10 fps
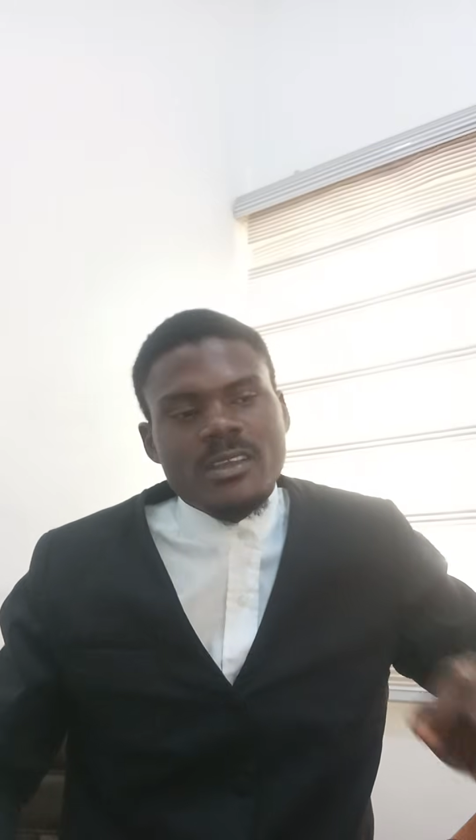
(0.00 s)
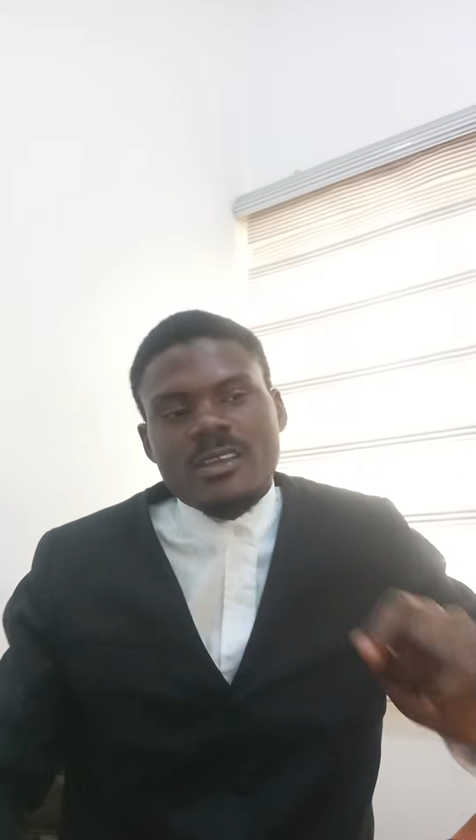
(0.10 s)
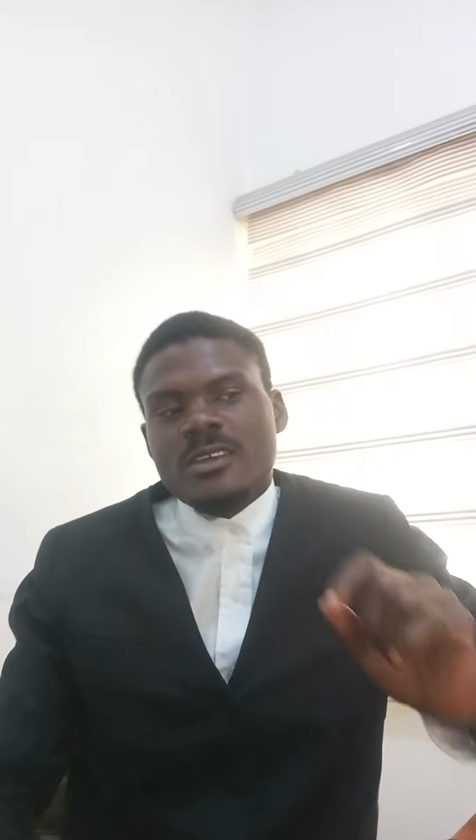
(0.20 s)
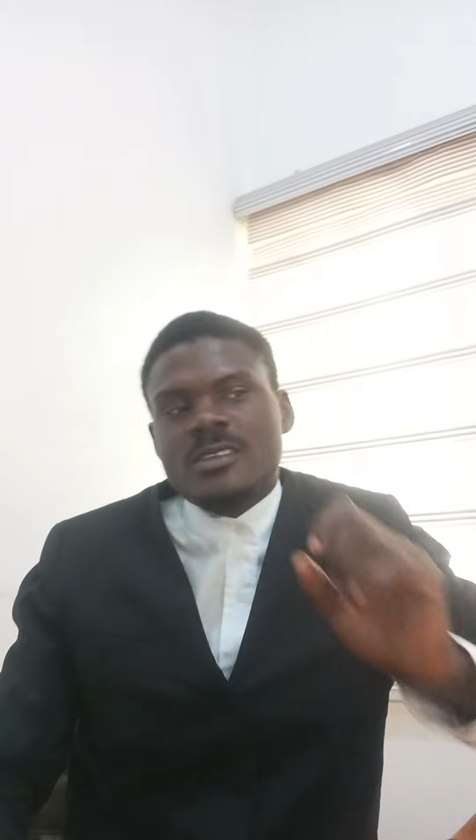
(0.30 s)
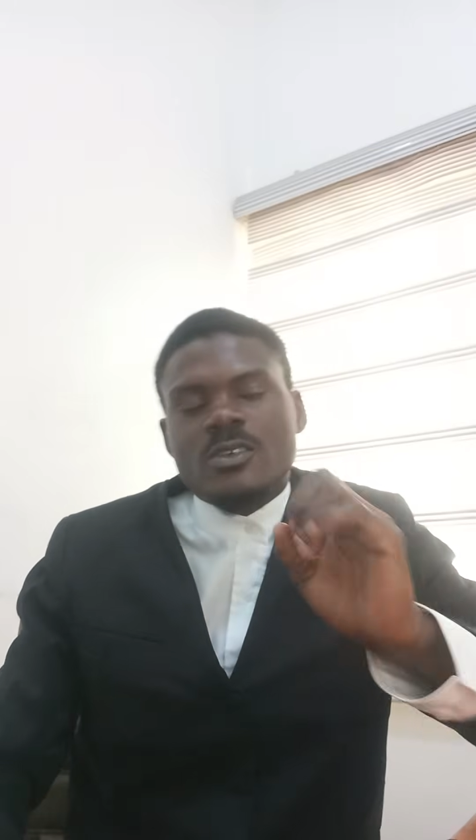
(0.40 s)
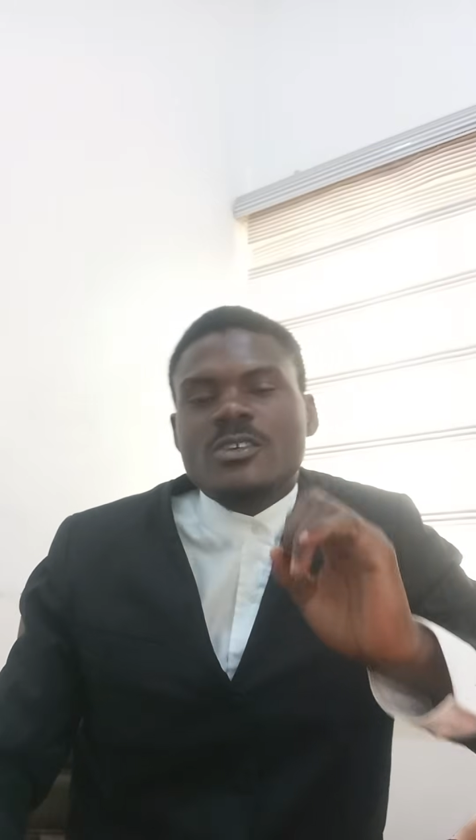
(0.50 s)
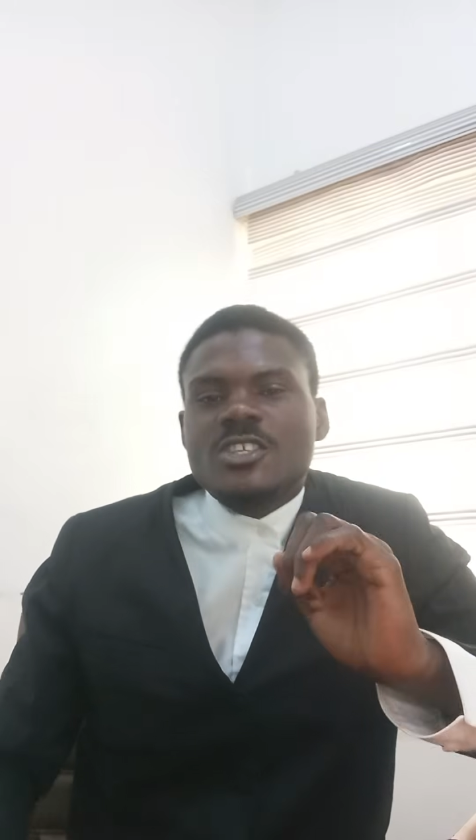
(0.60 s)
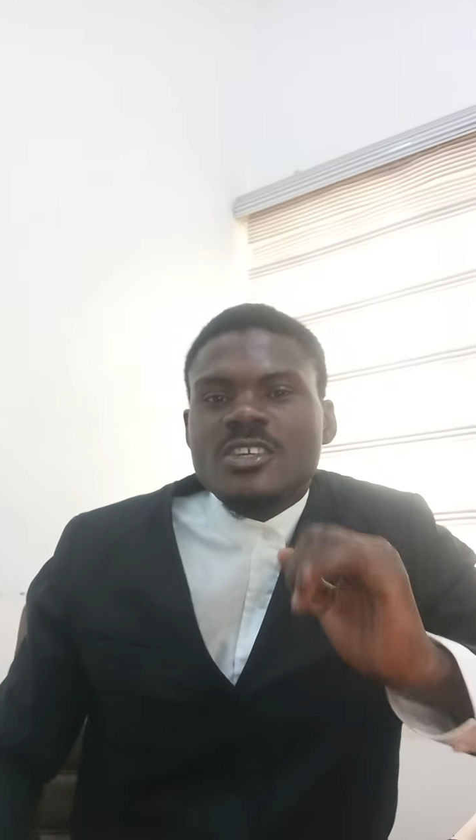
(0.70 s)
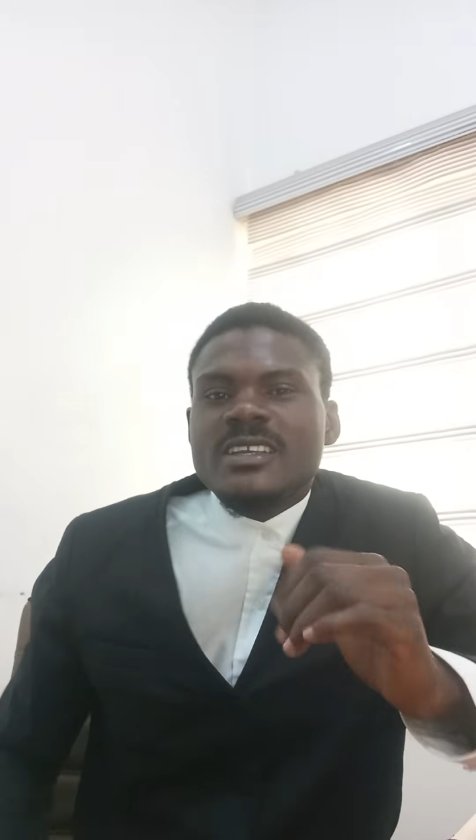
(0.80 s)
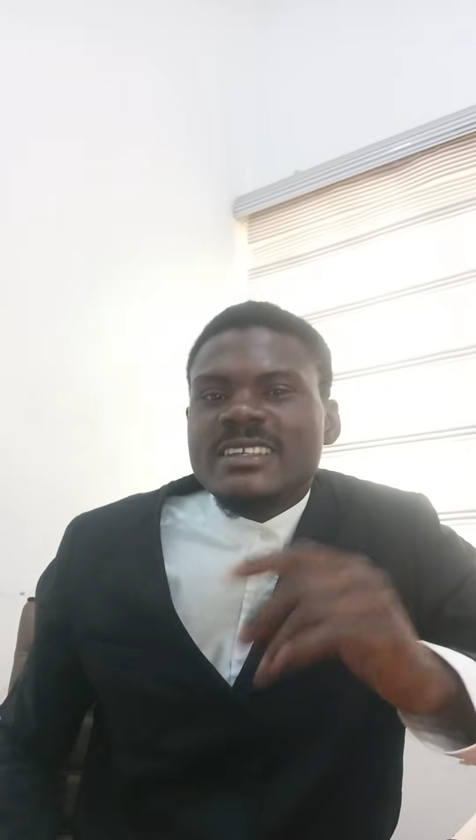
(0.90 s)
It's a
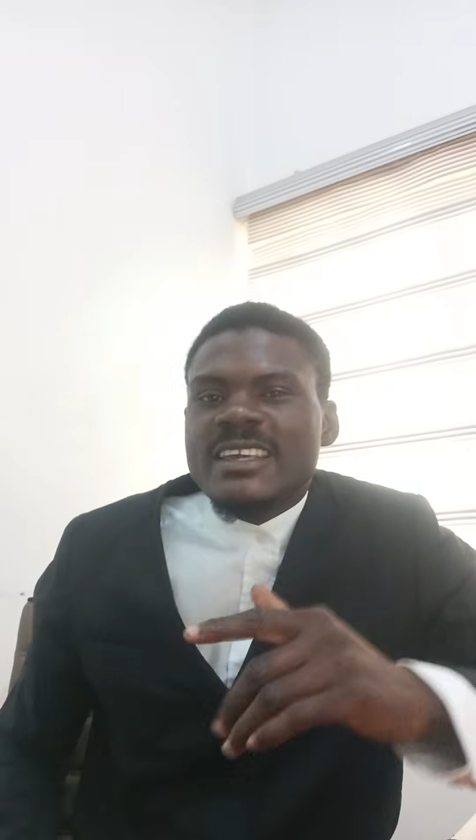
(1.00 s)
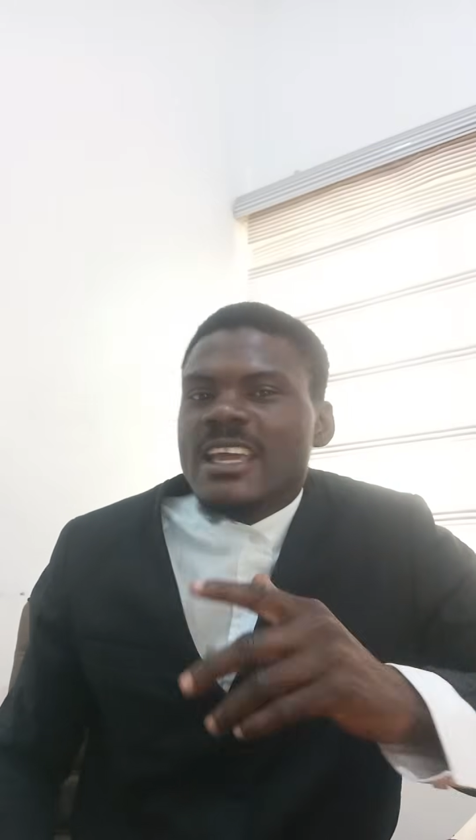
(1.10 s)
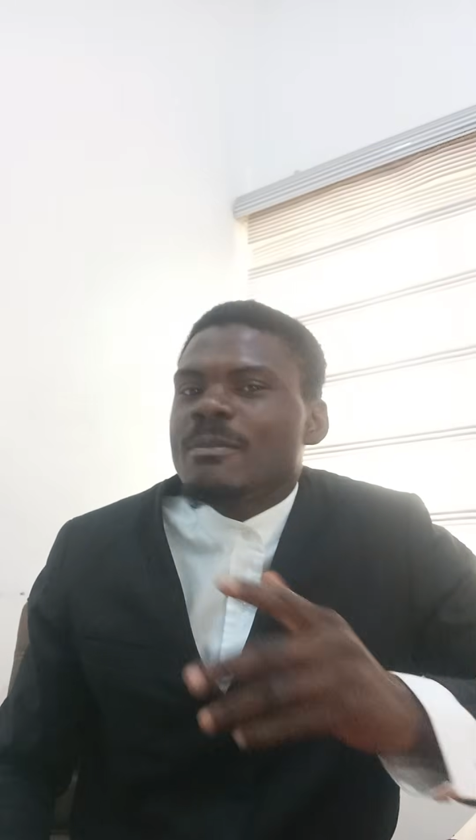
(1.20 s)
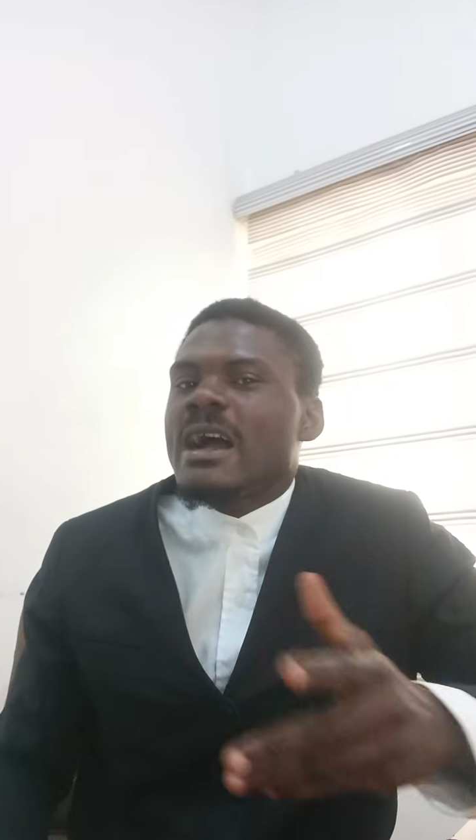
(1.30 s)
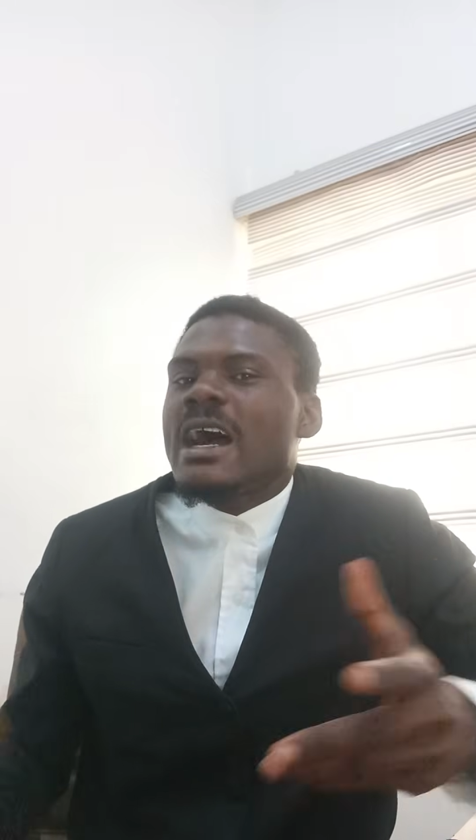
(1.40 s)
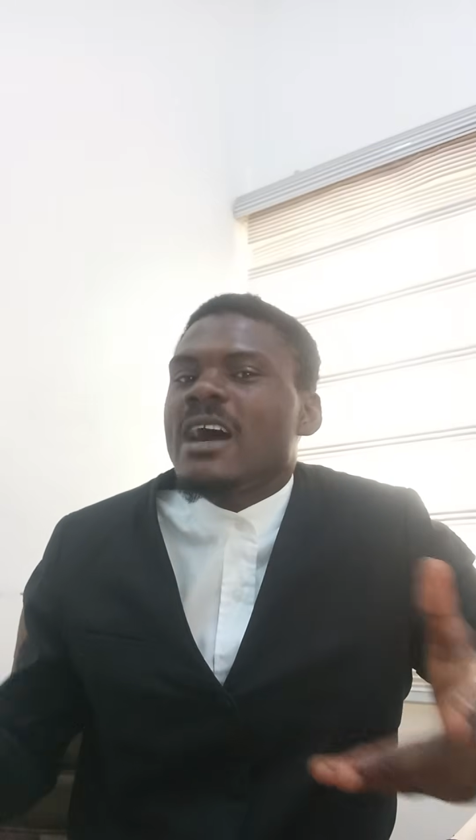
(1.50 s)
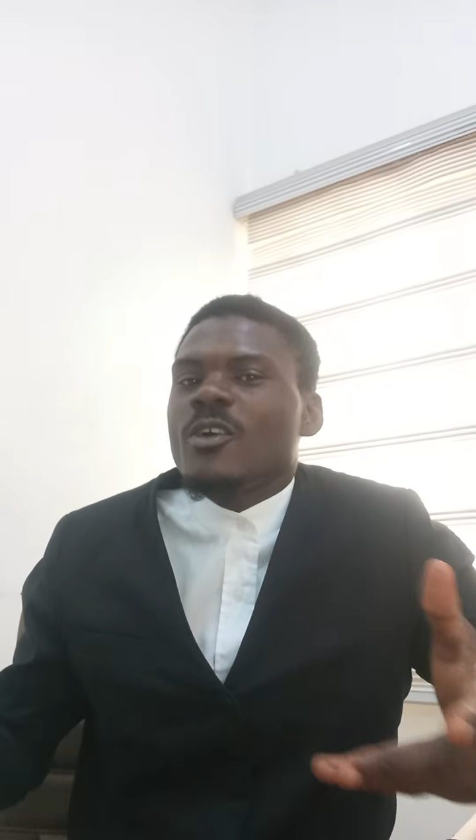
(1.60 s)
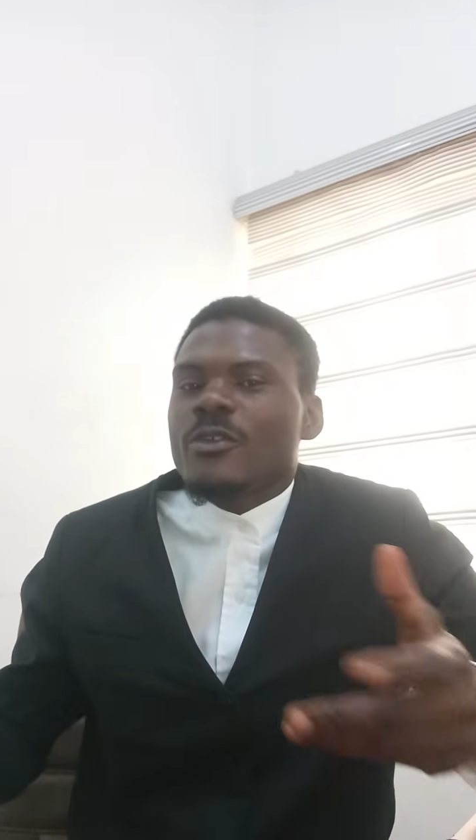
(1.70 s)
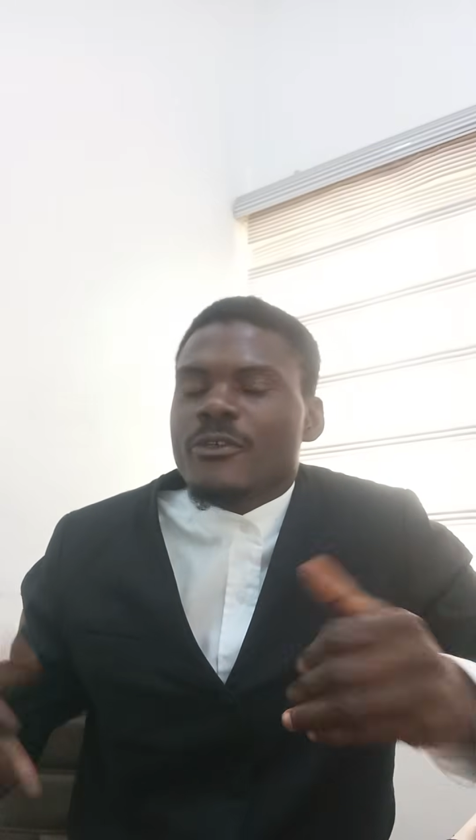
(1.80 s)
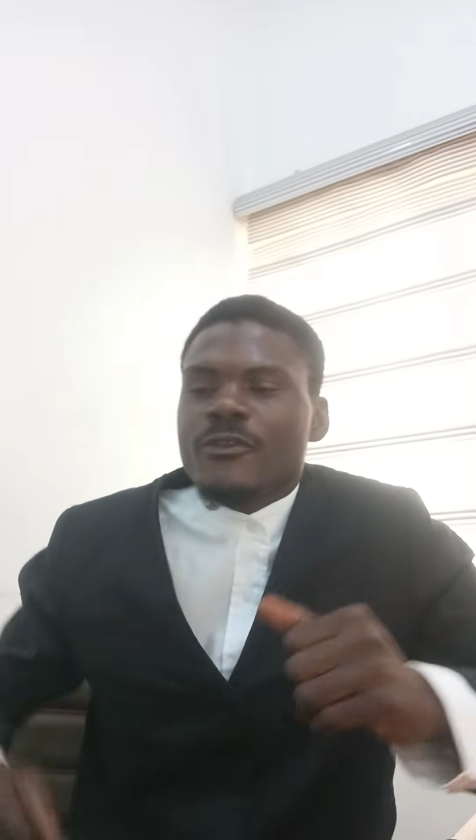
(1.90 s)
question that came
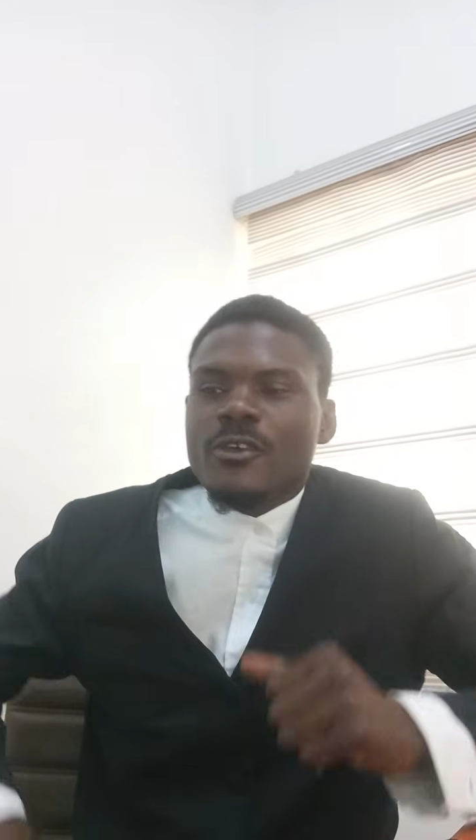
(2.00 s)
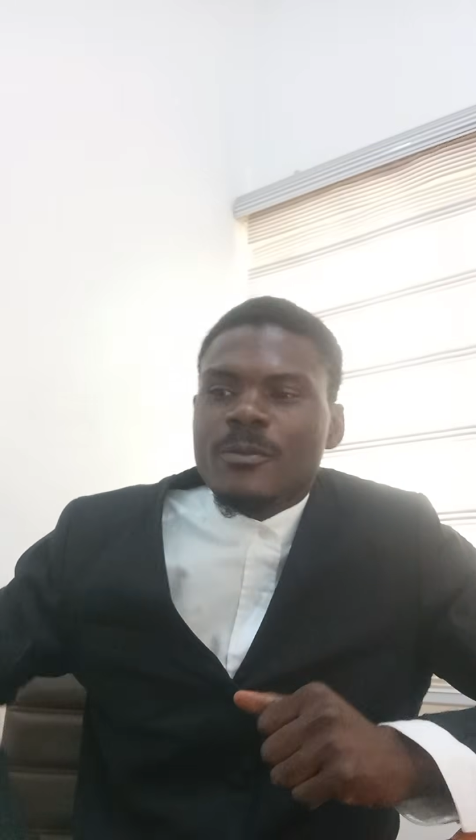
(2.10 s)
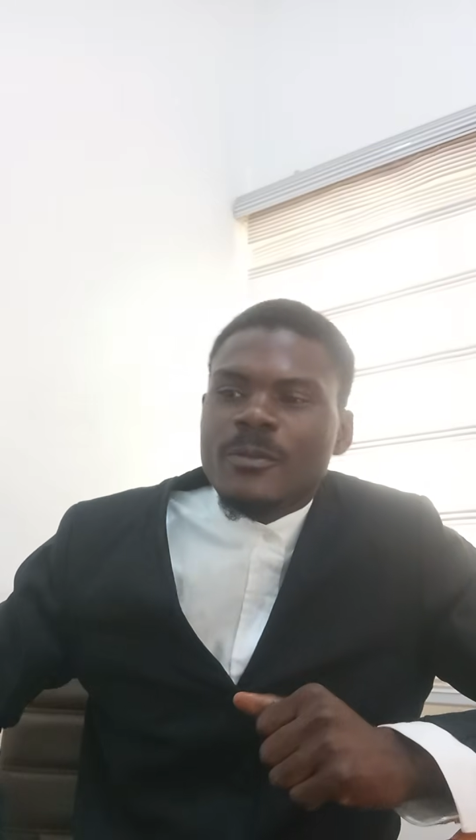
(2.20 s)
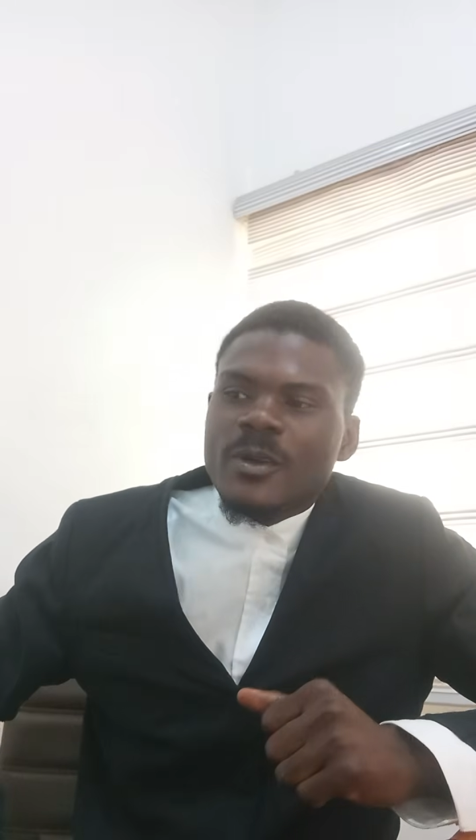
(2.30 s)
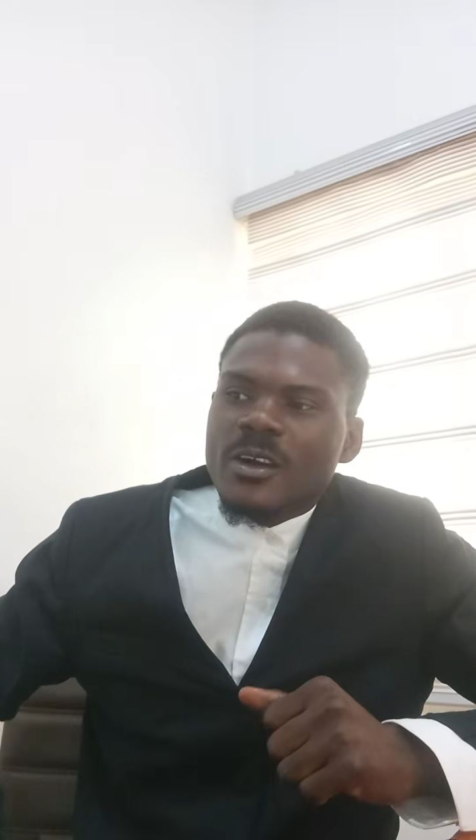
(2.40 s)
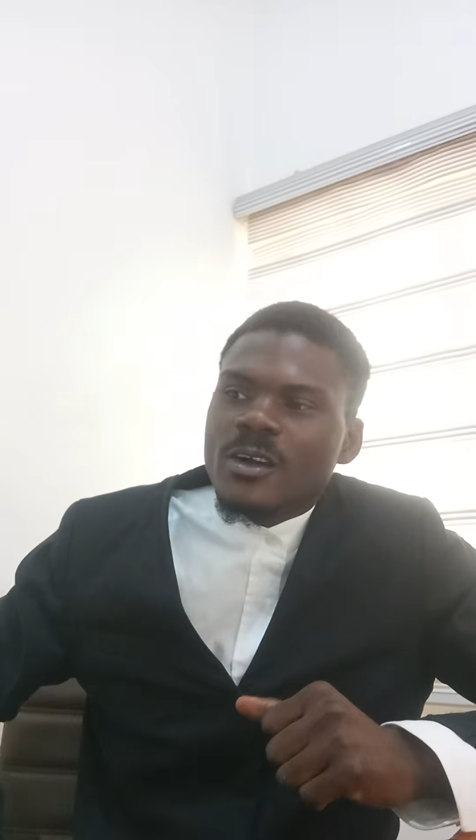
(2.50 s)
out from